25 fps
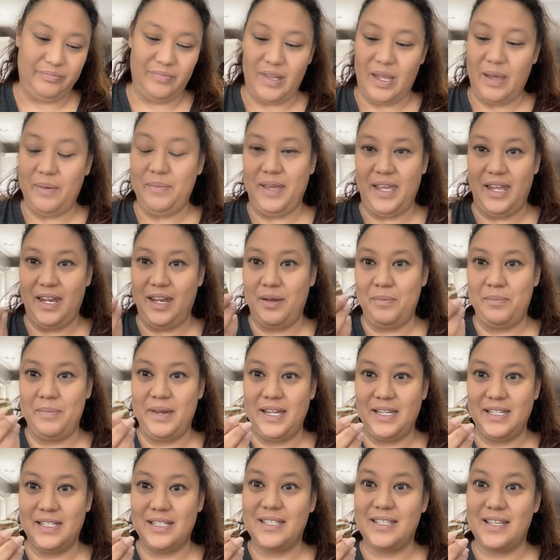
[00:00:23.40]
eating
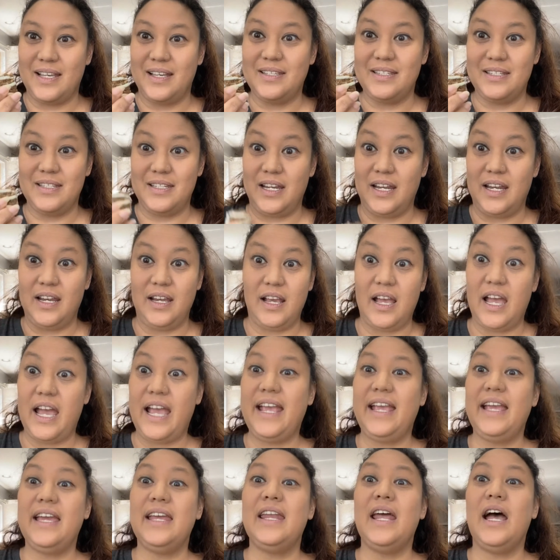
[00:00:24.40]
my disgusting, I
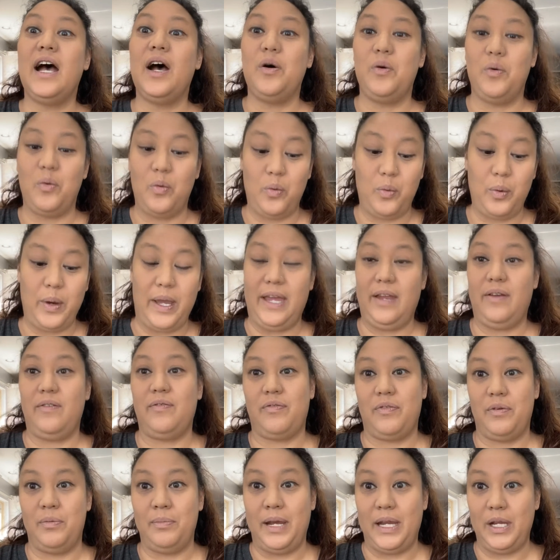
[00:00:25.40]
cannot wait
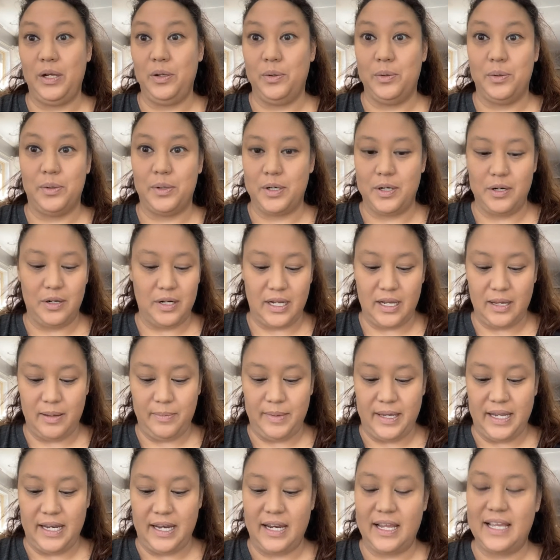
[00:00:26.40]
for my new order to come
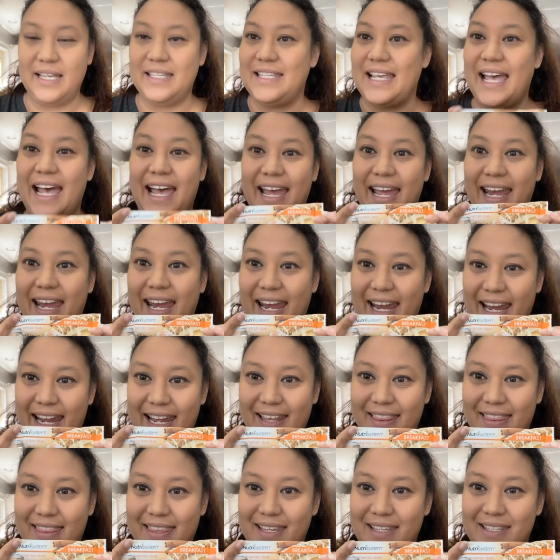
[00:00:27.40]
in because I
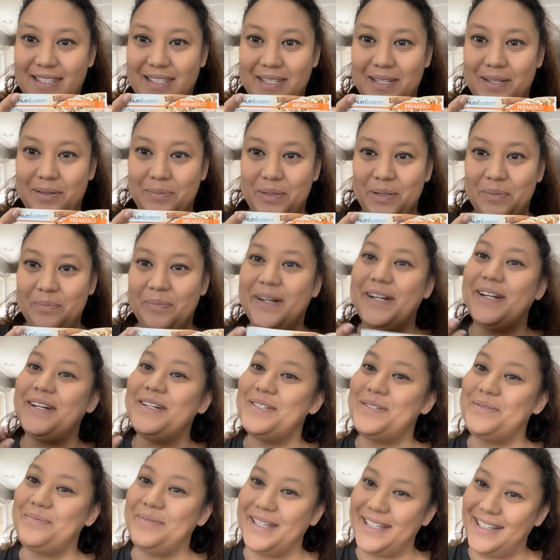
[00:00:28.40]
hate these cinnamon
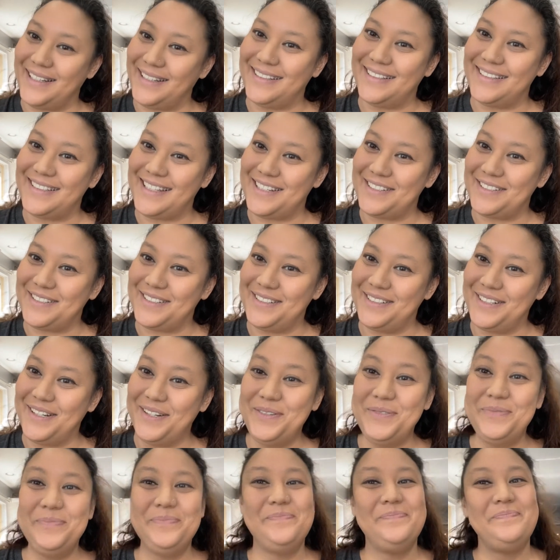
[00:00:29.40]
bars because, as you know,
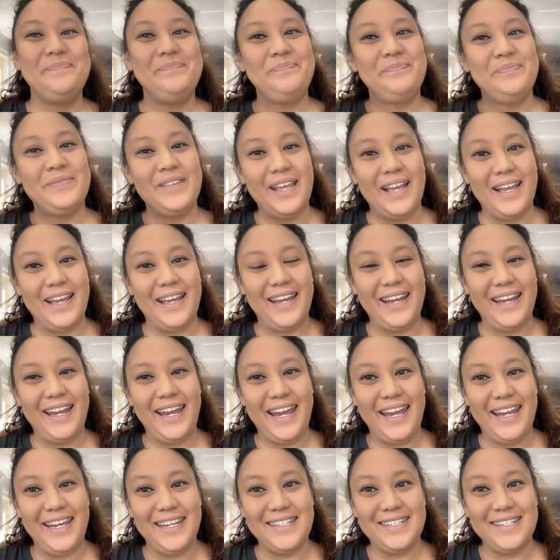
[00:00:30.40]
I
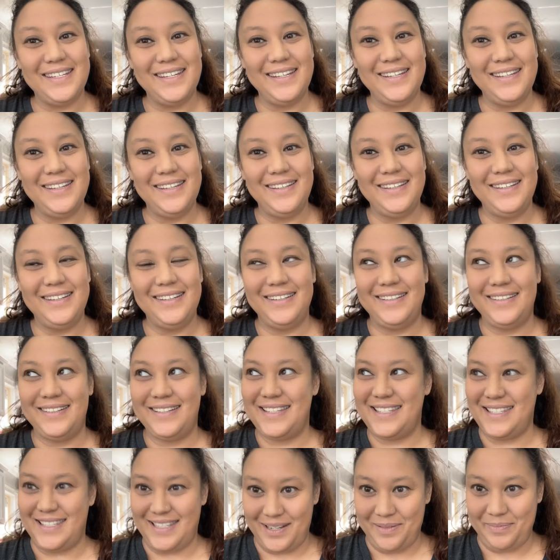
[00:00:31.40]
hate
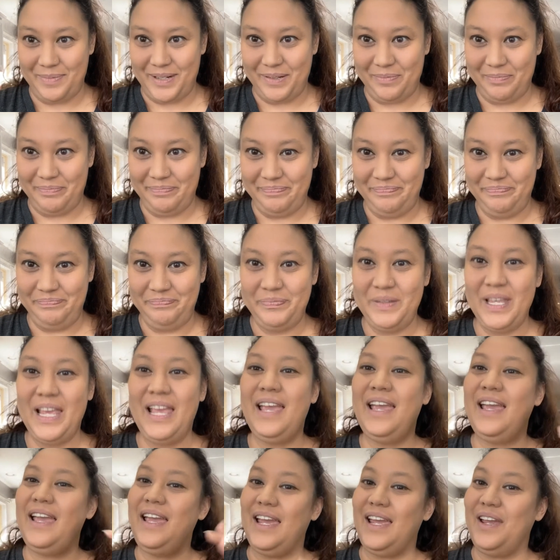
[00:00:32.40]
cinnamon.
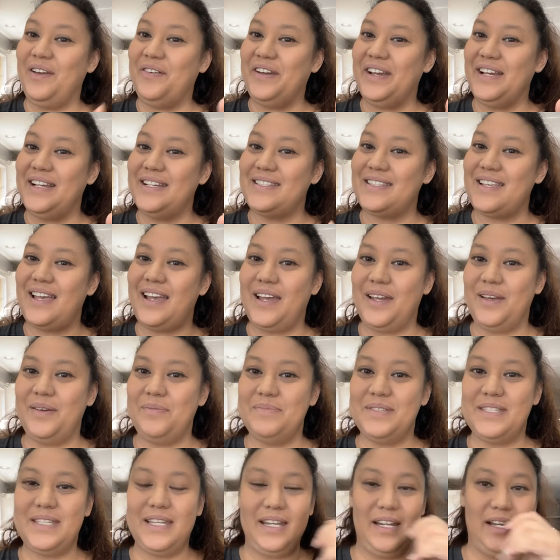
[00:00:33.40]
Anyways, I'm
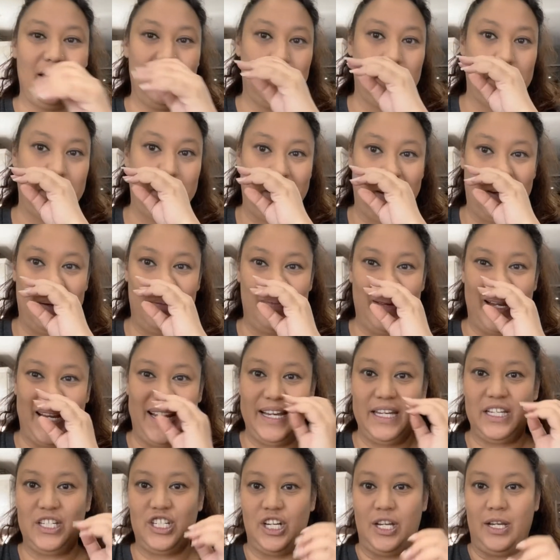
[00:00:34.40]
sitting here in my
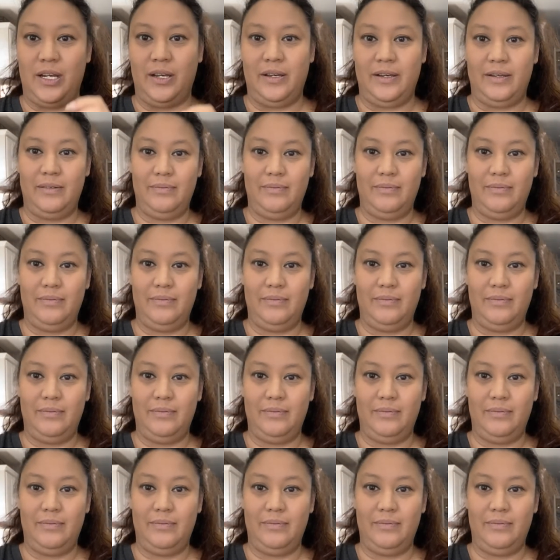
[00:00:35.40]
kitchen,